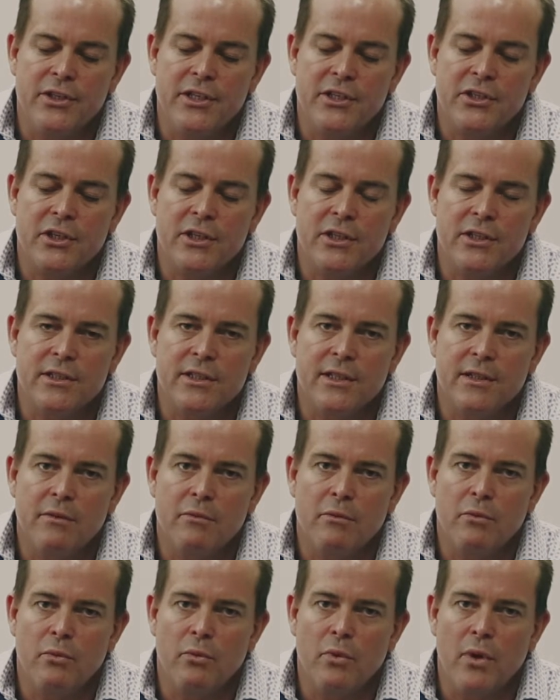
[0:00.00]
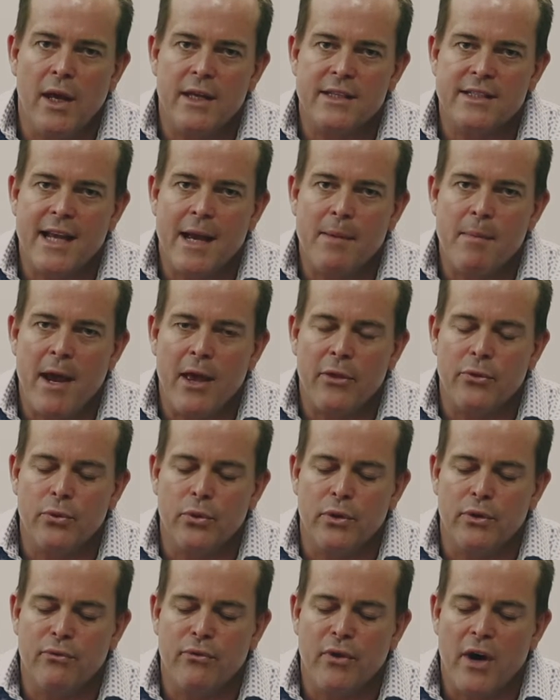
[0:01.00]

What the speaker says: disc has come out through the